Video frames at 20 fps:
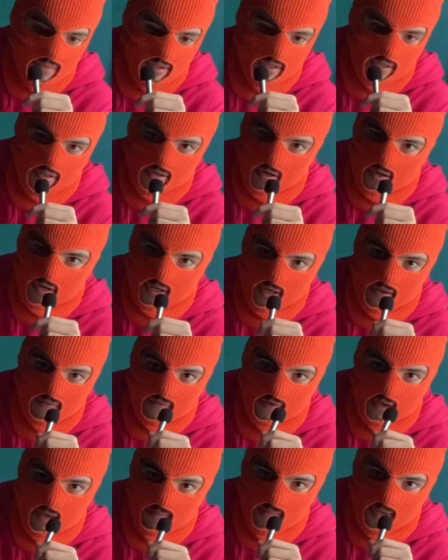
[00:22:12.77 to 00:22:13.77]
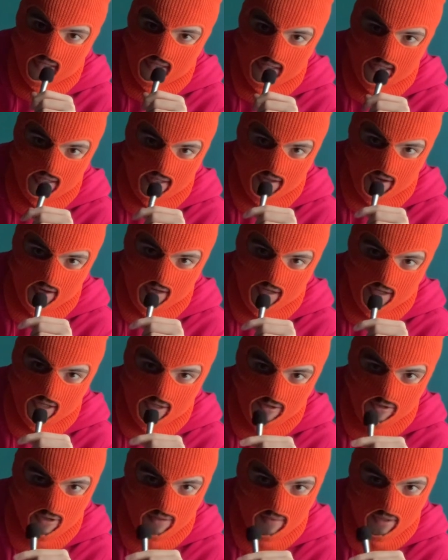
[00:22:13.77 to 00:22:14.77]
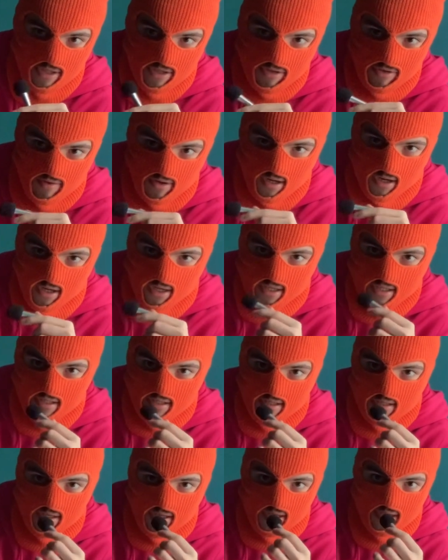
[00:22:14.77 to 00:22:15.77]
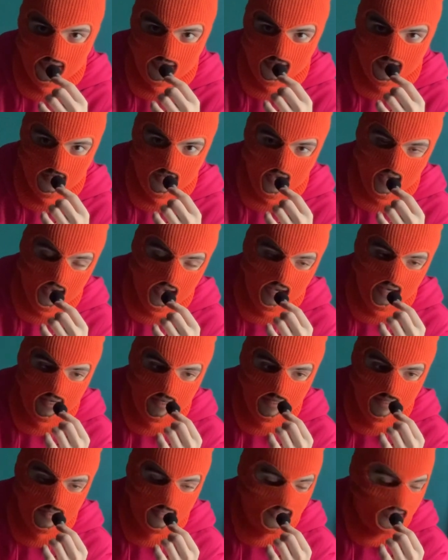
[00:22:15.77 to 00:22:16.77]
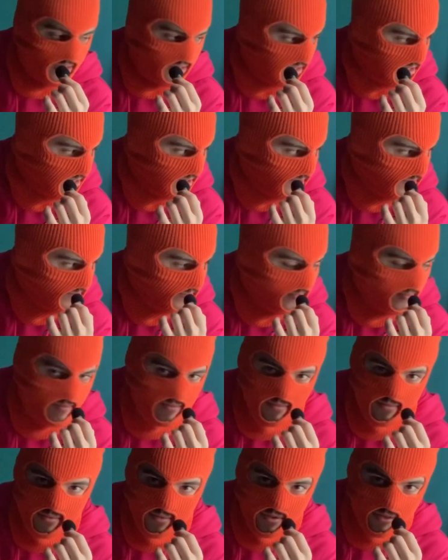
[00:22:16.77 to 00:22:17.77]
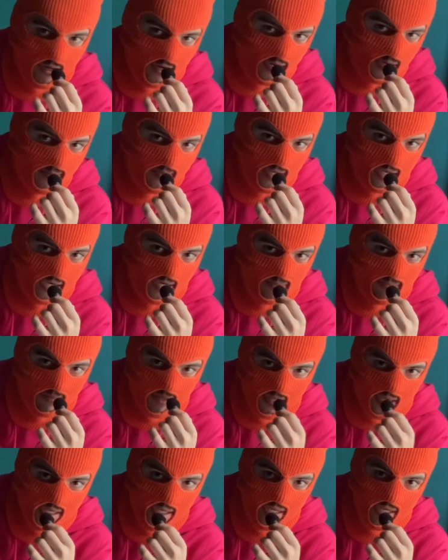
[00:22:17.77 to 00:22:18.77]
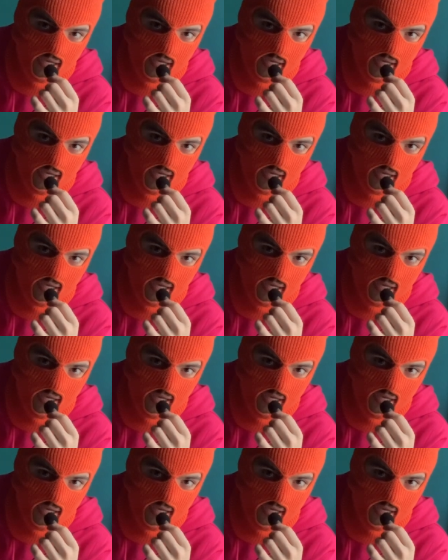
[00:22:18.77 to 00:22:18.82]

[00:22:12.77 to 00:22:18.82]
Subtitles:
starting to get famous. He's starting to distribute the drug. His gang is starting to become big.